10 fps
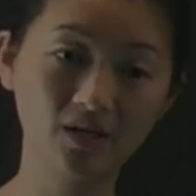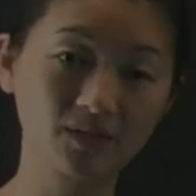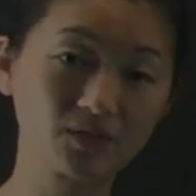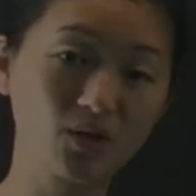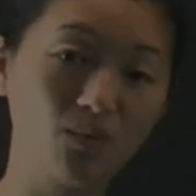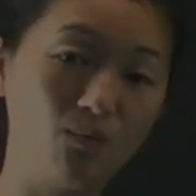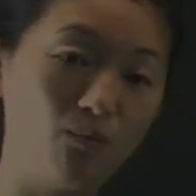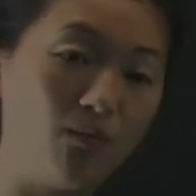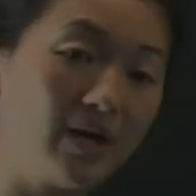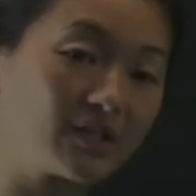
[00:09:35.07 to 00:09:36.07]
So
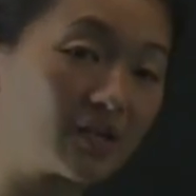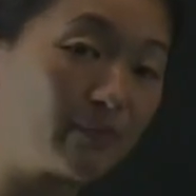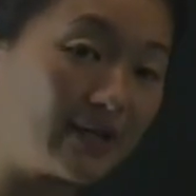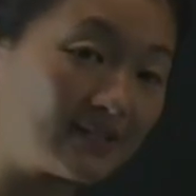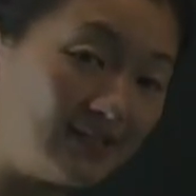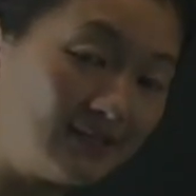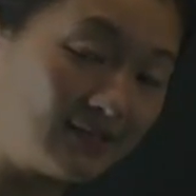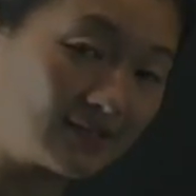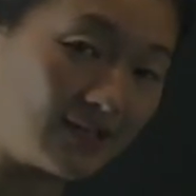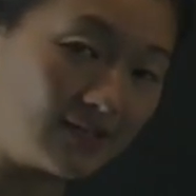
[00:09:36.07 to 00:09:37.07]
what compressed
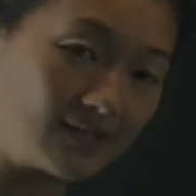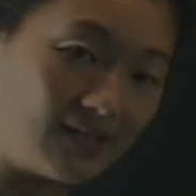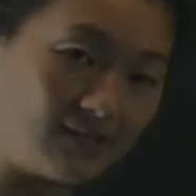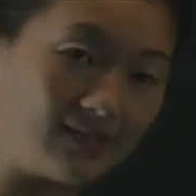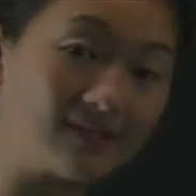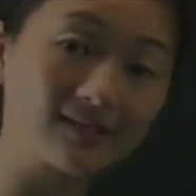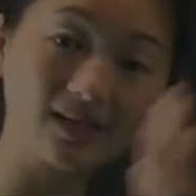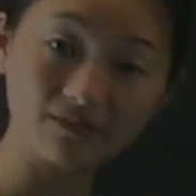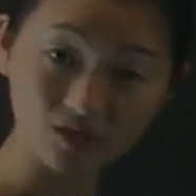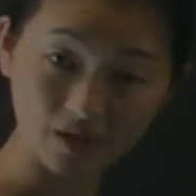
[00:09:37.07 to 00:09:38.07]
sensing says is,
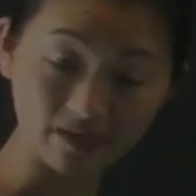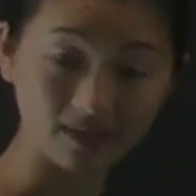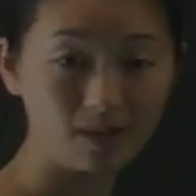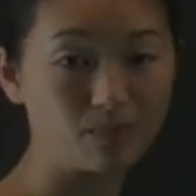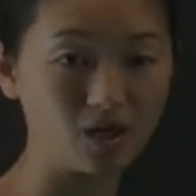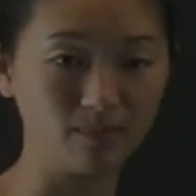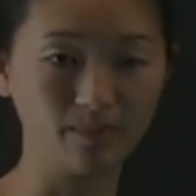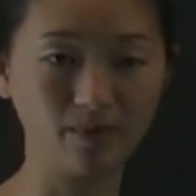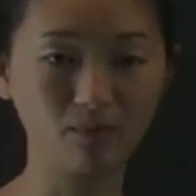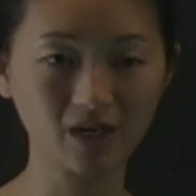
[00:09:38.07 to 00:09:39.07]
instead of solving that
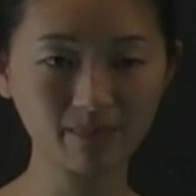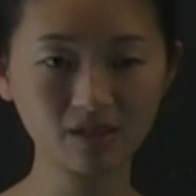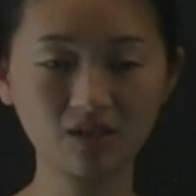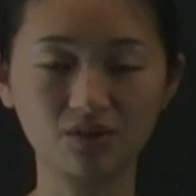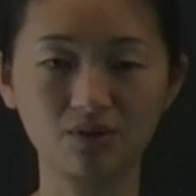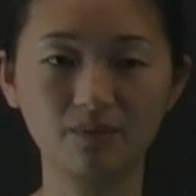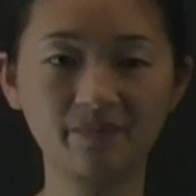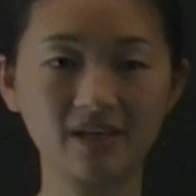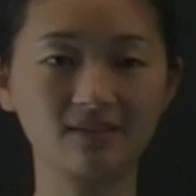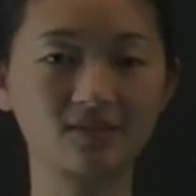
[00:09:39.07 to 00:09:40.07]
problem, what I'm going to do
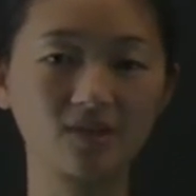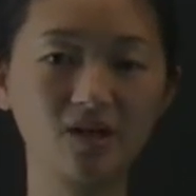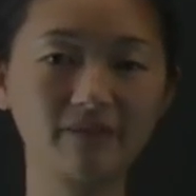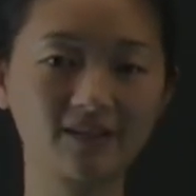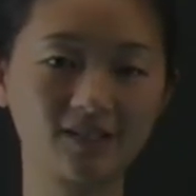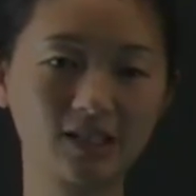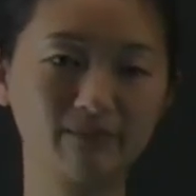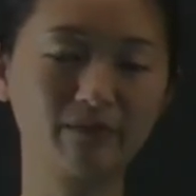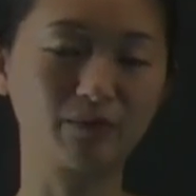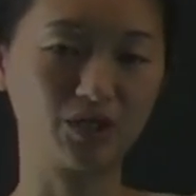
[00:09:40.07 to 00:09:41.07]
is solve that
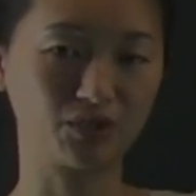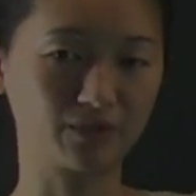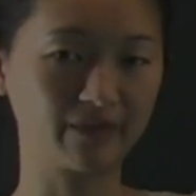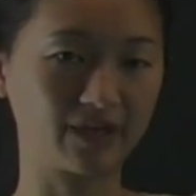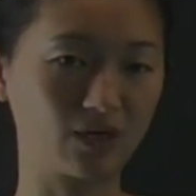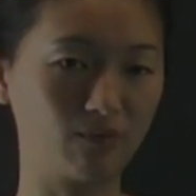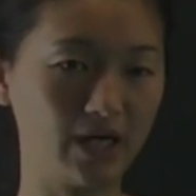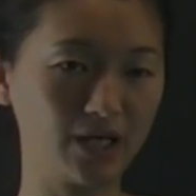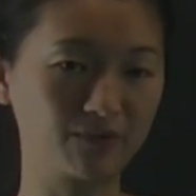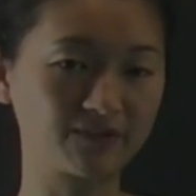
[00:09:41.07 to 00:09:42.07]
system of equations over there,
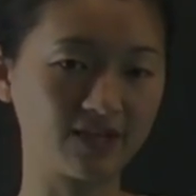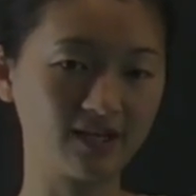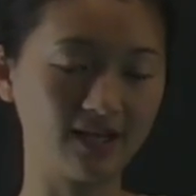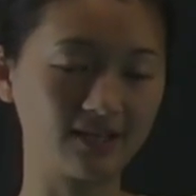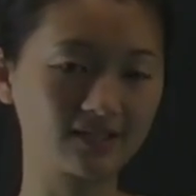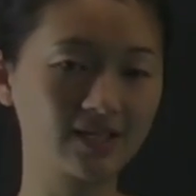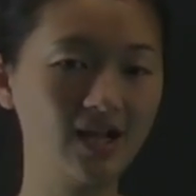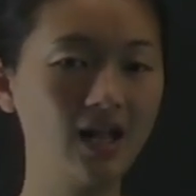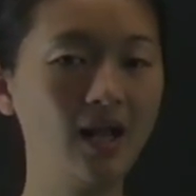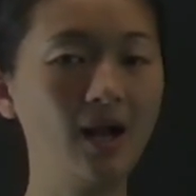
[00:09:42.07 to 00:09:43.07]
y equals theta S,
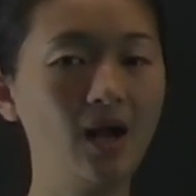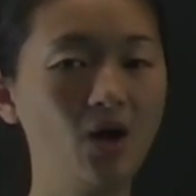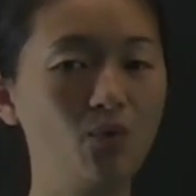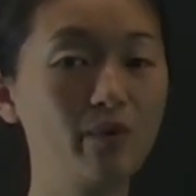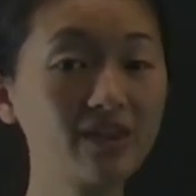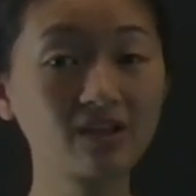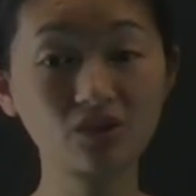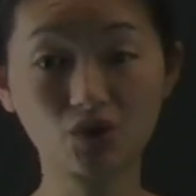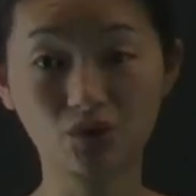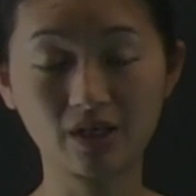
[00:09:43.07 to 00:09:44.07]
with the
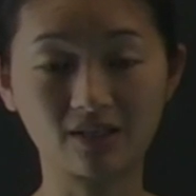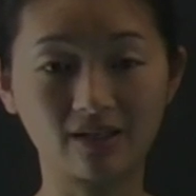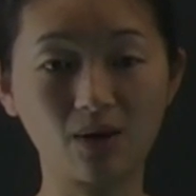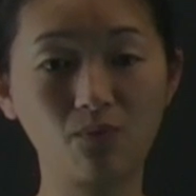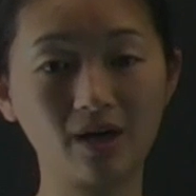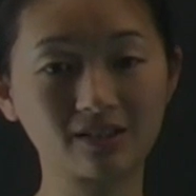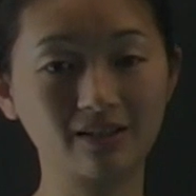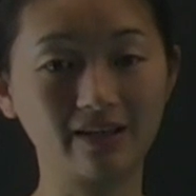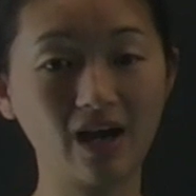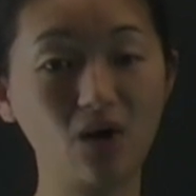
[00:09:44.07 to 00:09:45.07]
constraint that I
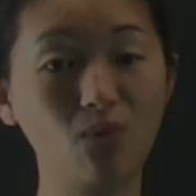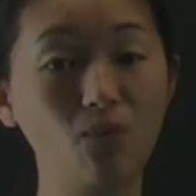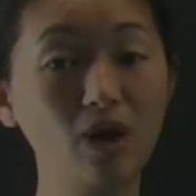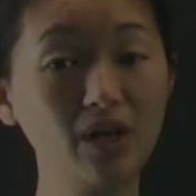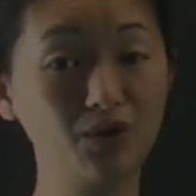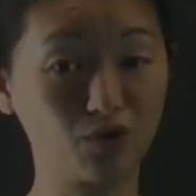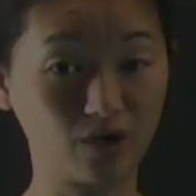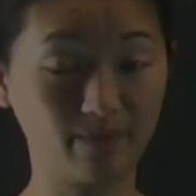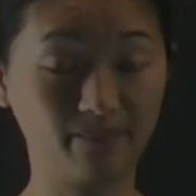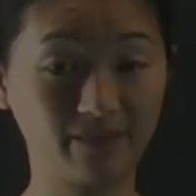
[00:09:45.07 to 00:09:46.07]
want the L1
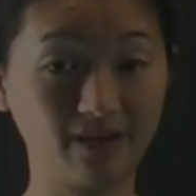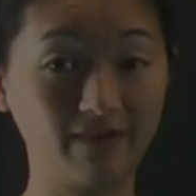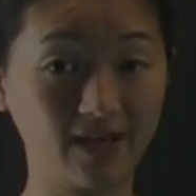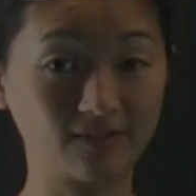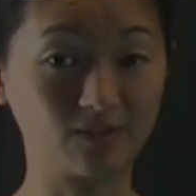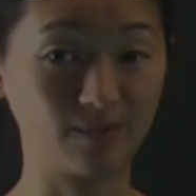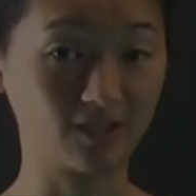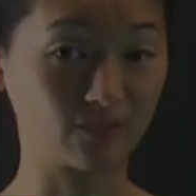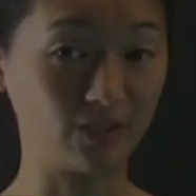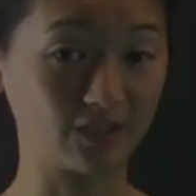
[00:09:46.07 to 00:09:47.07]
norm of S to be
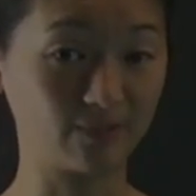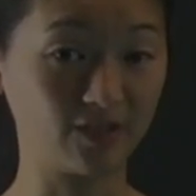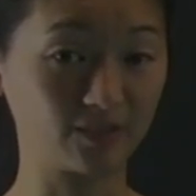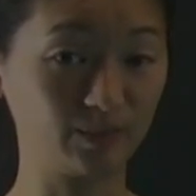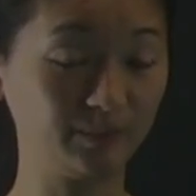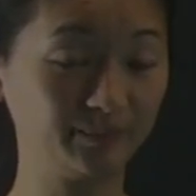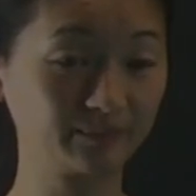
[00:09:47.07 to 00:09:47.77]
as small as possible.